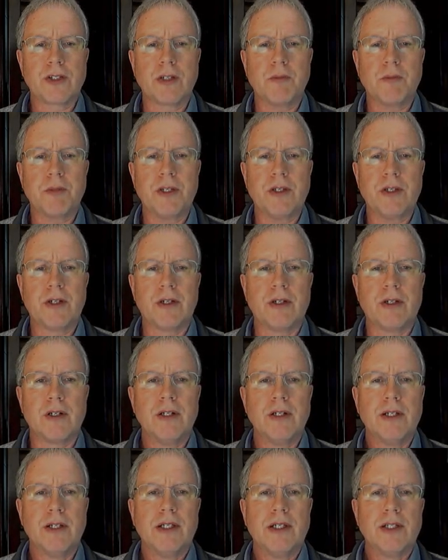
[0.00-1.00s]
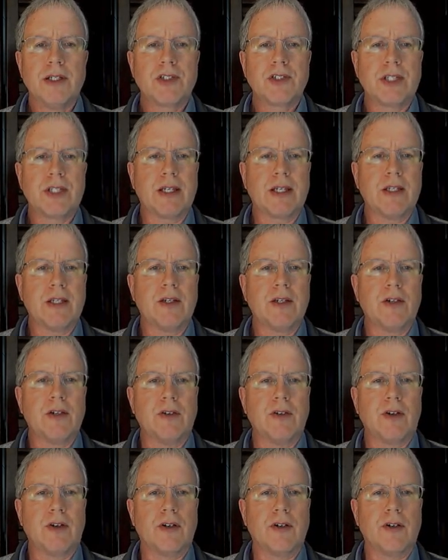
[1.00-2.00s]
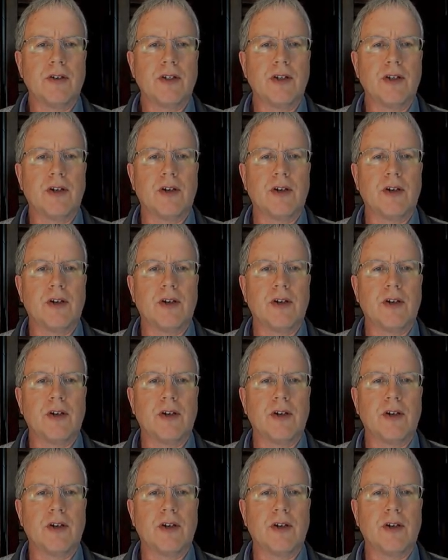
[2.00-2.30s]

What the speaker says: computer, stick in your